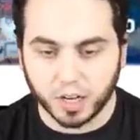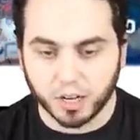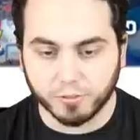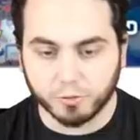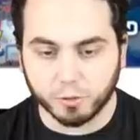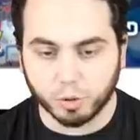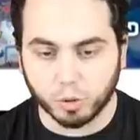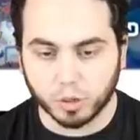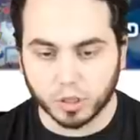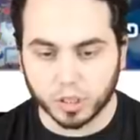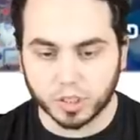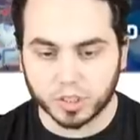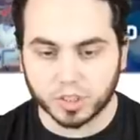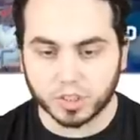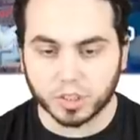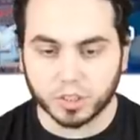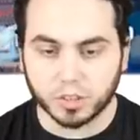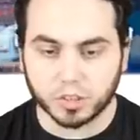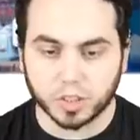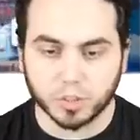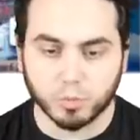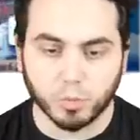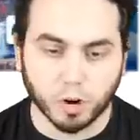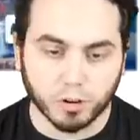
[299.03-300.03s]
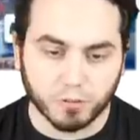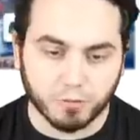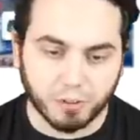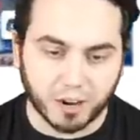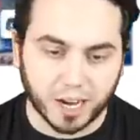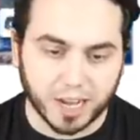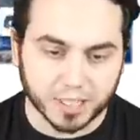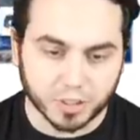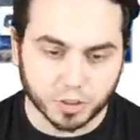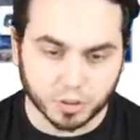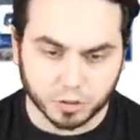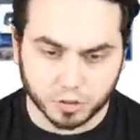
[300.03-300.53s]
of course, some more
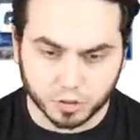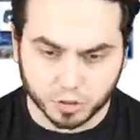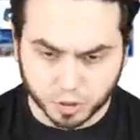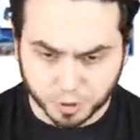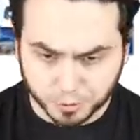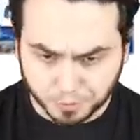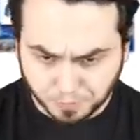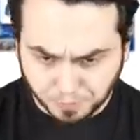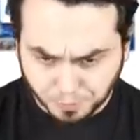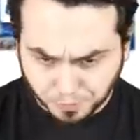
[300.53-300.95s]
fossils.